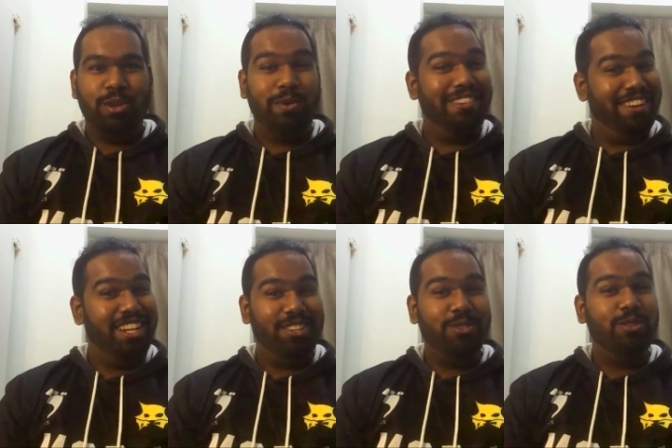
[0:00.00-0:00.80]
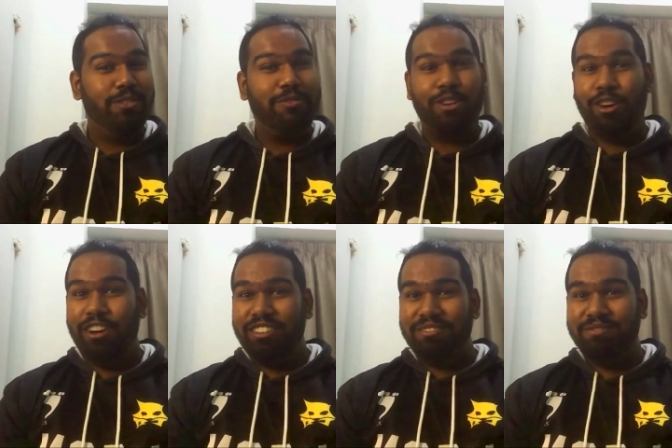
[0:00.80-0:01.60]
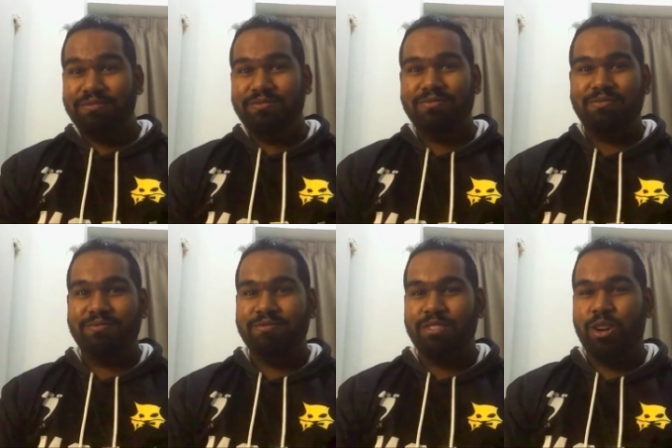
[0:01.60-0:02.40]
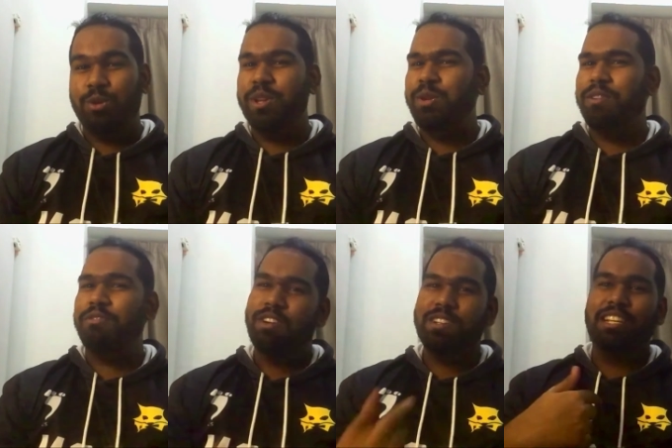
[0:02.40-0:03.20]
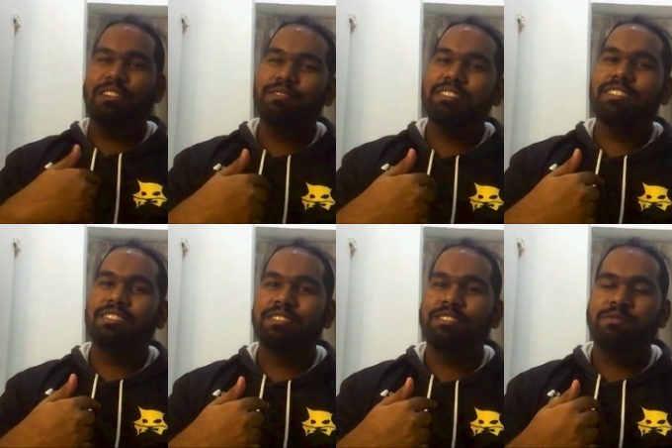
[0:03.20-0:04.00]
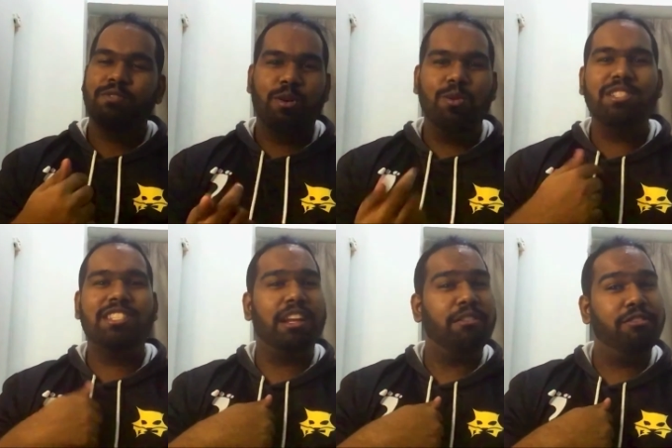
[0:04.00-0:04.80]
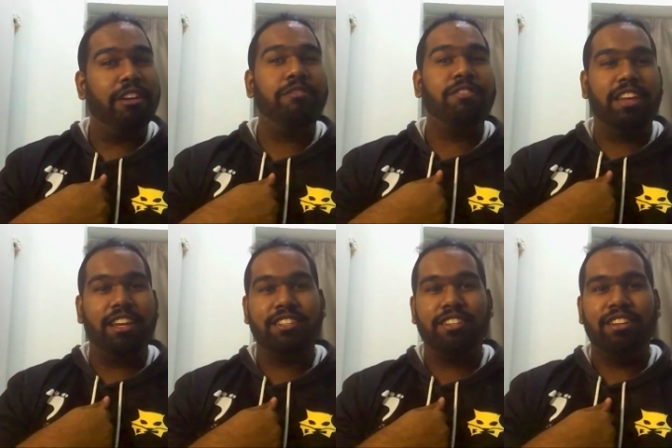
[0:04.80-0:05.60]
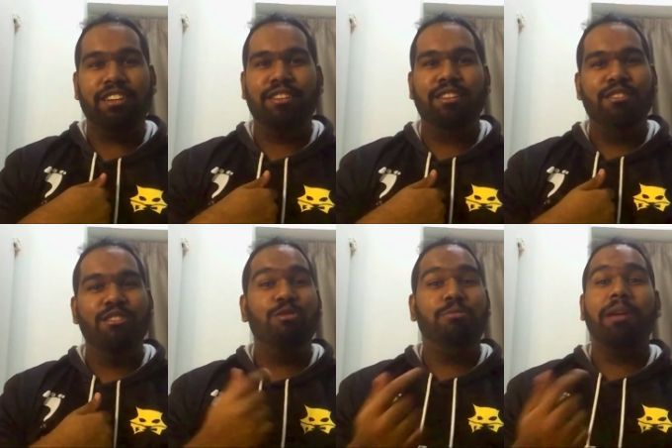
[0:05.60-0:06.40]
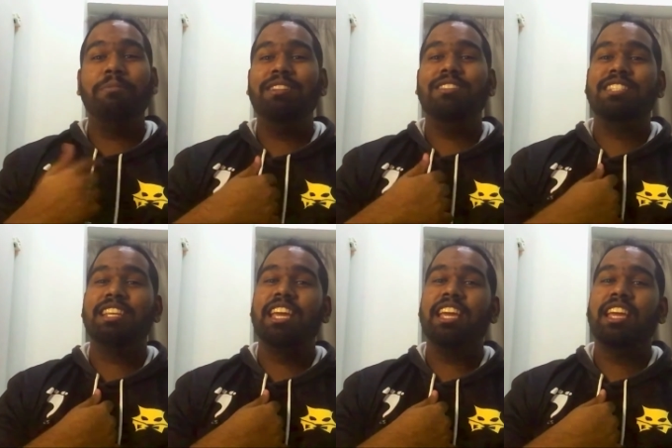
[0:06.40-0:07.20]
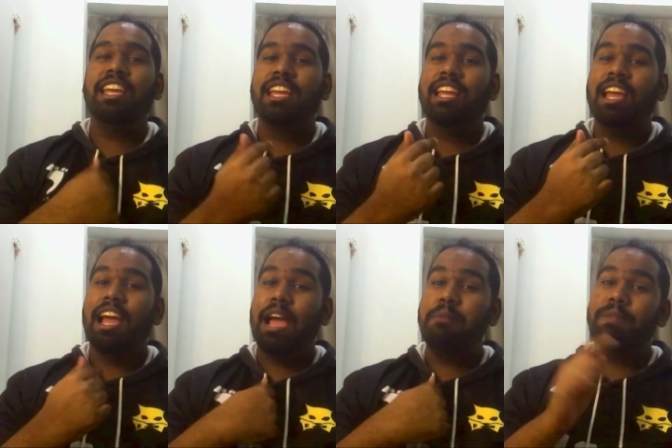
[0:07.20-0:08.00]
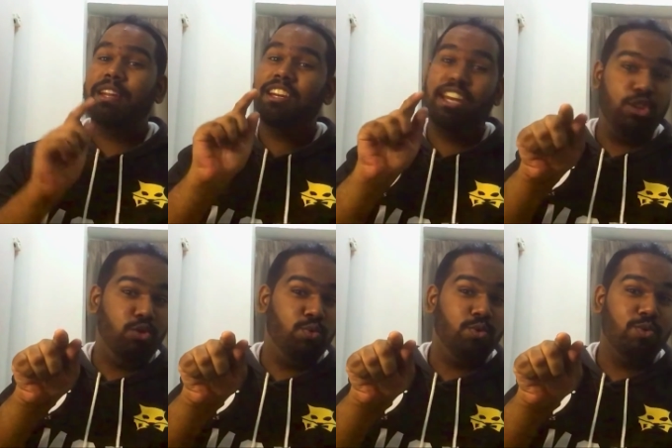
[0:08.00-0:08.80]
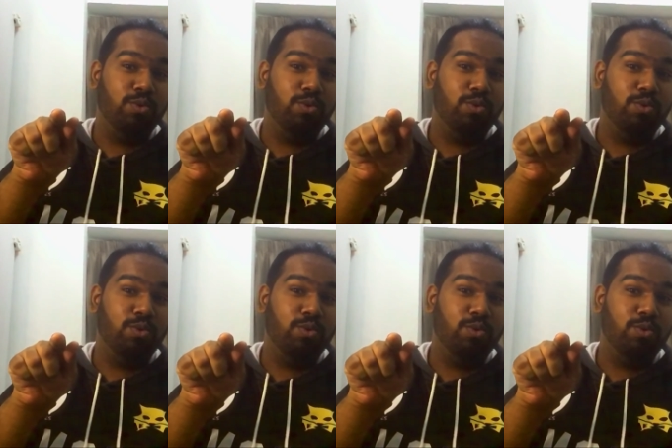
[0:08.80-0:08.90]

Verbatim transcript: Do we really do good for God? Or do we do it for ourselves, for our own self gratification, to be able to say, I'm better than you?